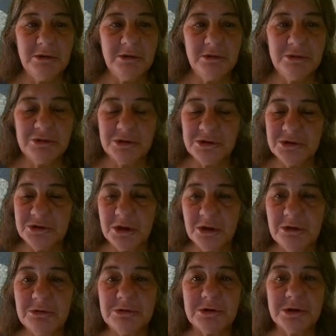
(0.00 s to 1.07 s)
the
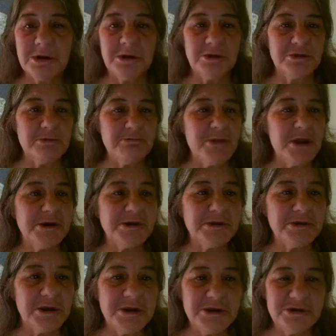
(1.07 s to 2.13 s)
yoga, the
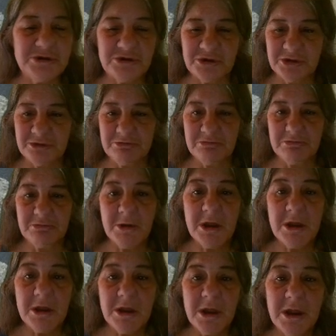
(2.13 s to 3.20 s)
meditation
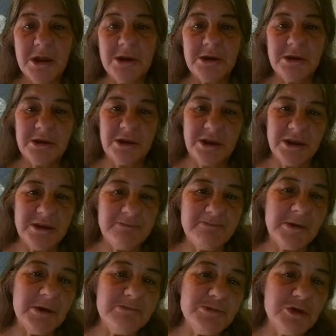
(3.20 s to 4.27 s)
keep
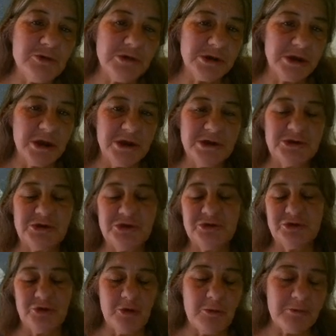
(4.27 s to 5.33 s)

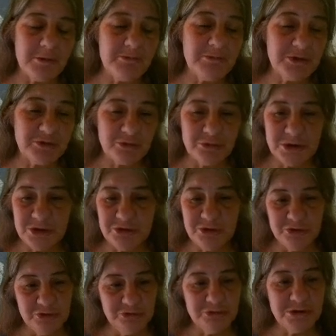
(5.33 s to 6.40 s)
communications open between
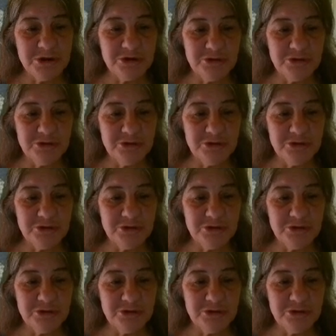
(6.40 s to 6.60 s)
you and